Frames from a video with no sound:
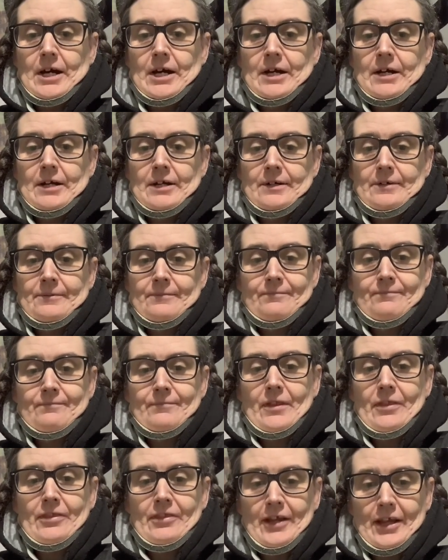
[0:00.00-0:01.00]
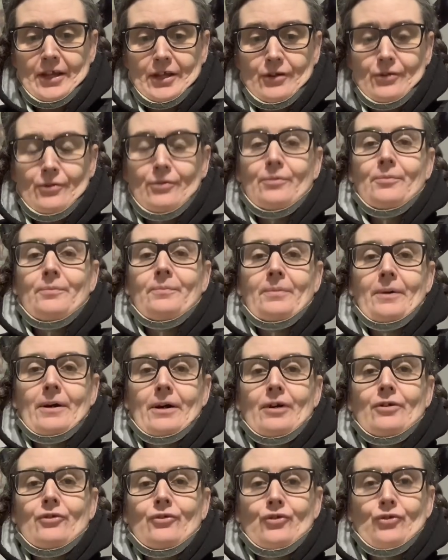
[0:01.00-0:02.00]
Thank you,
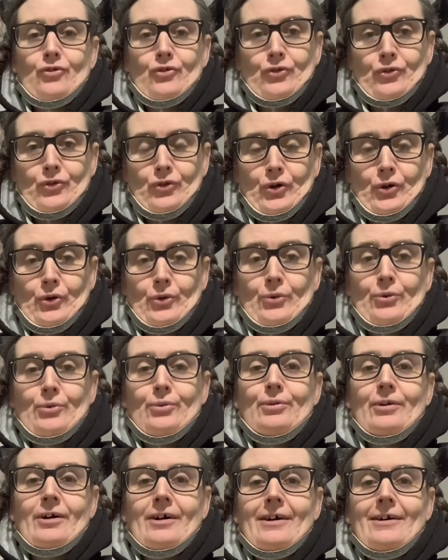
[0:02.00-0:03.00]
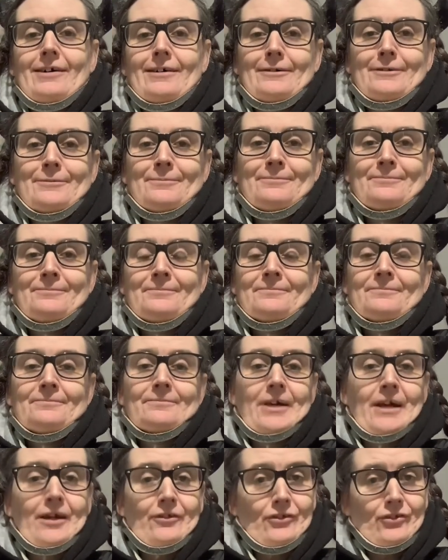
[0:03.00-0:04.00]
but no.
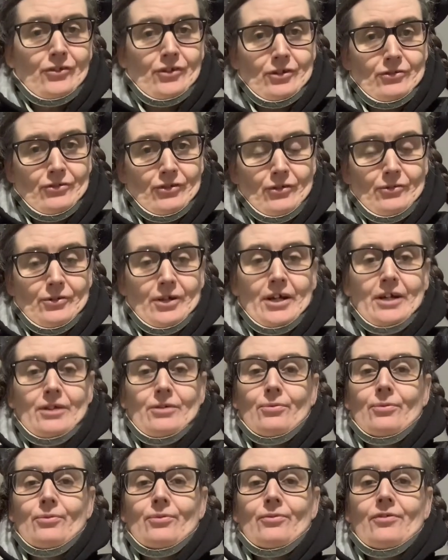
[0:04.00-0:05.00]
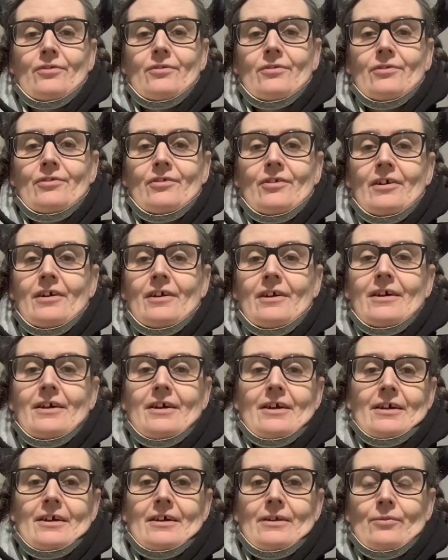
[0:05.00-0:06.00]
As I said, don't hate horses.
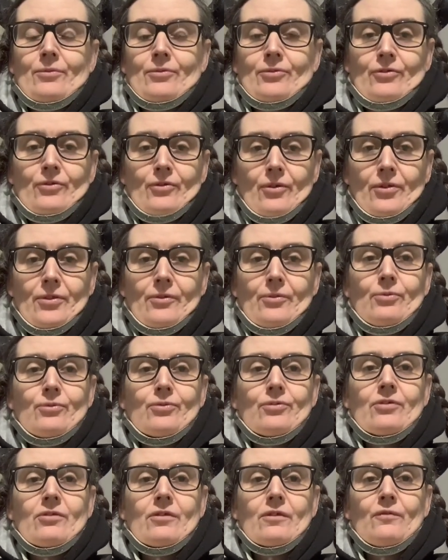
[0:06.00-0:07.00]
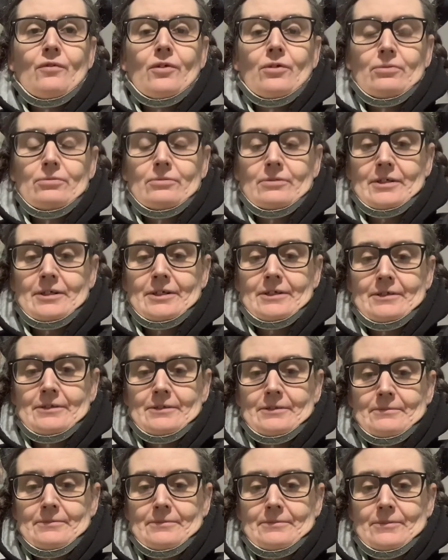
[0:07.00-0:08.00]
It was not the horse's fault.
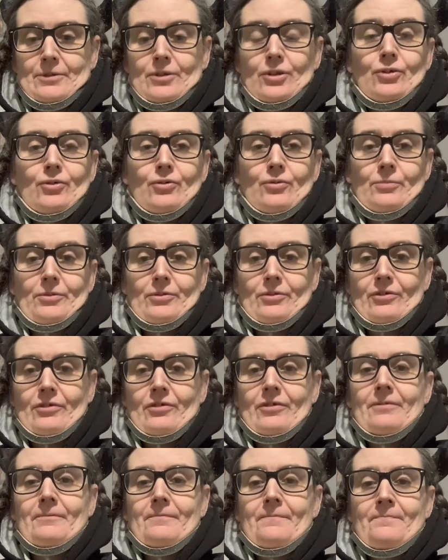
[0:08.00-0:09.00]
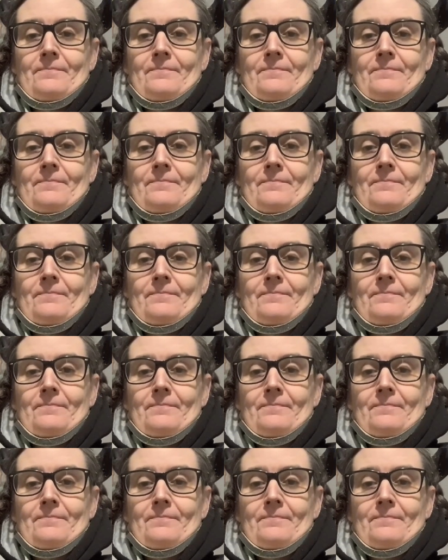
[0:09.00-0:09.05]
Humans.